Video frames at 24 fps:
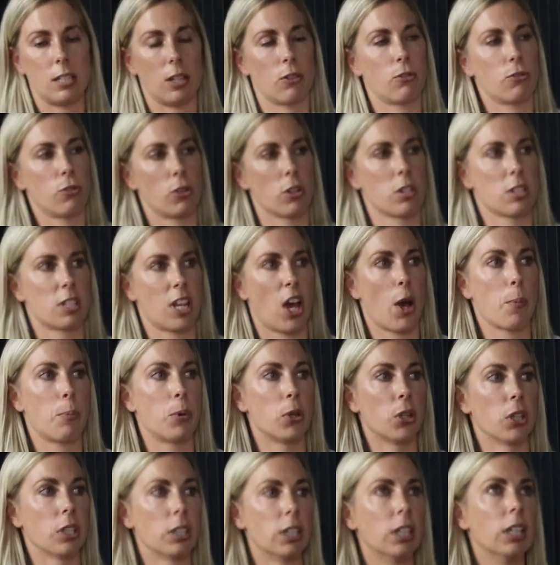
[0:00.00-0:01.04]
a difference
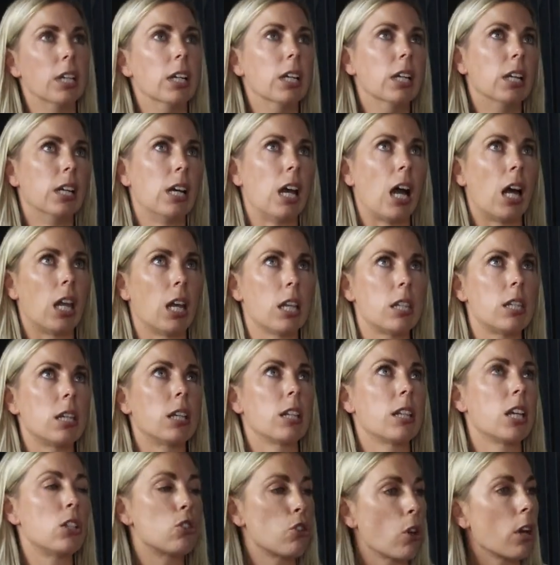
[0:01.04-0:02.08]
happen. And I
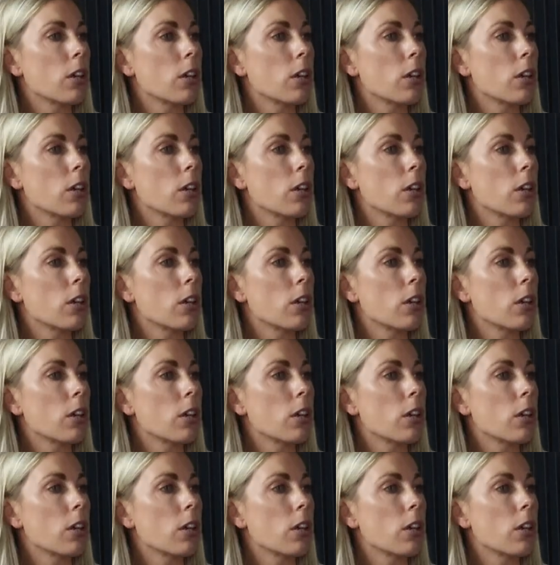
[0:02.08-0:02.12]
think they